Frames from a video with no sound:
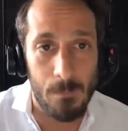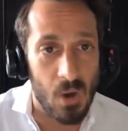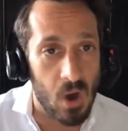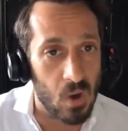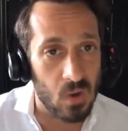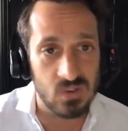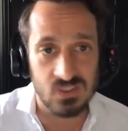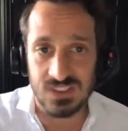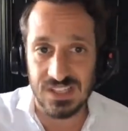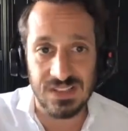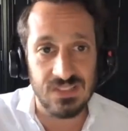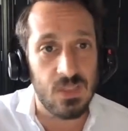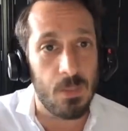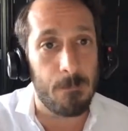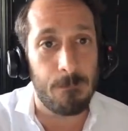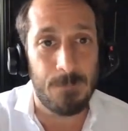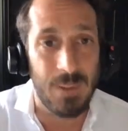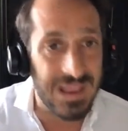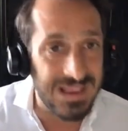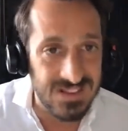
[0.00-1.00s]
passing the
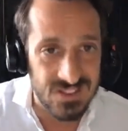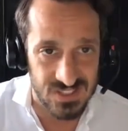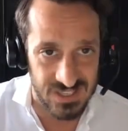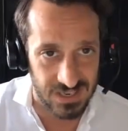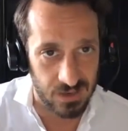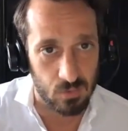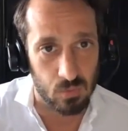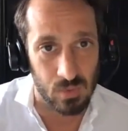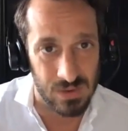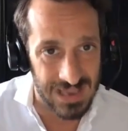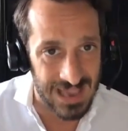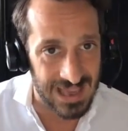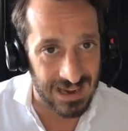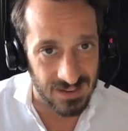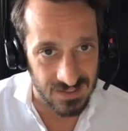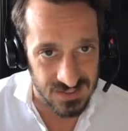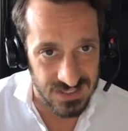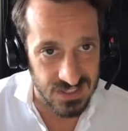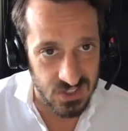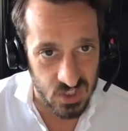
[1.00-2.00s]
basic
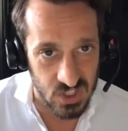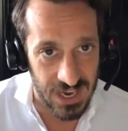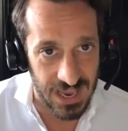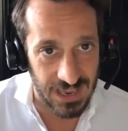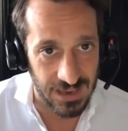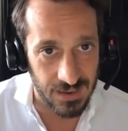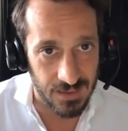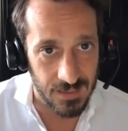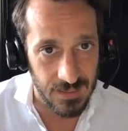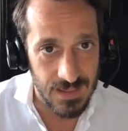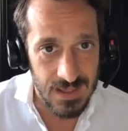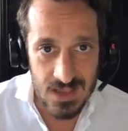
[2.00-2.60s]
reality check.